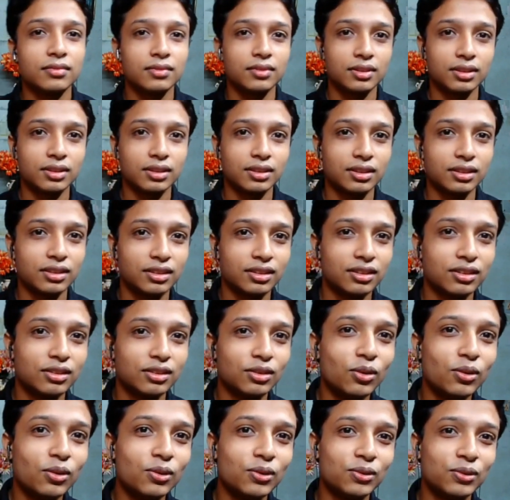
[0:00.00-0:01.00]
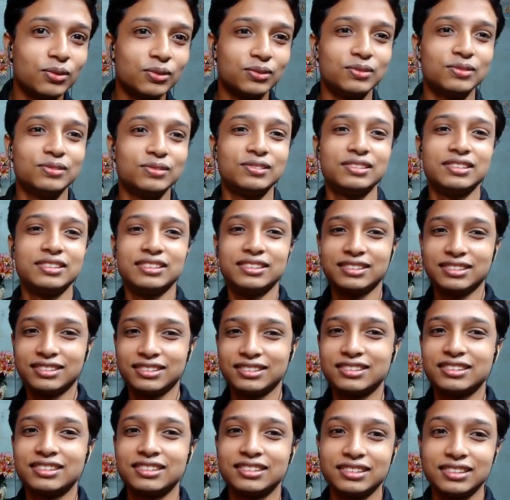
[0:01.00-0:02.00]
oh nice! I know oh. somebody from India.
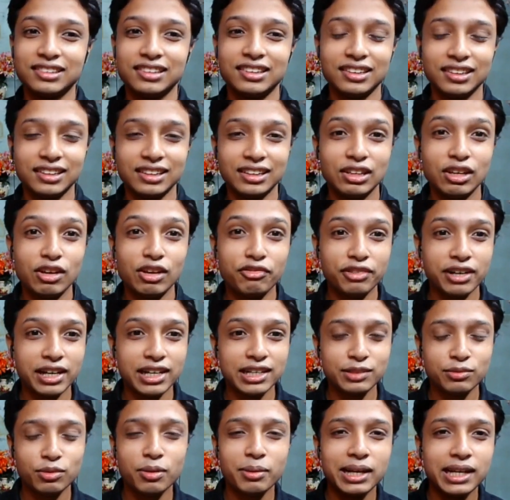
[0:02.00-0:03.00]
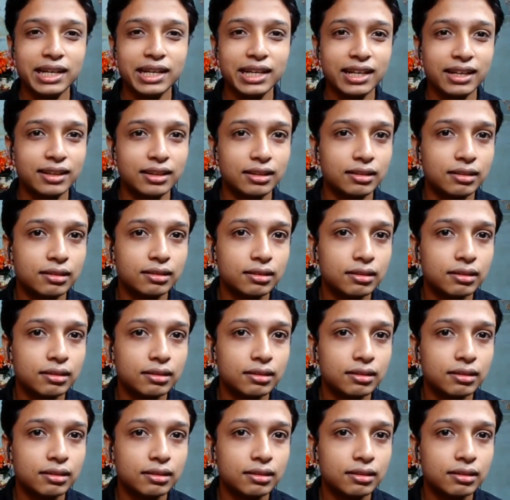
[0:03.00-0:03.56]
You have friends from India?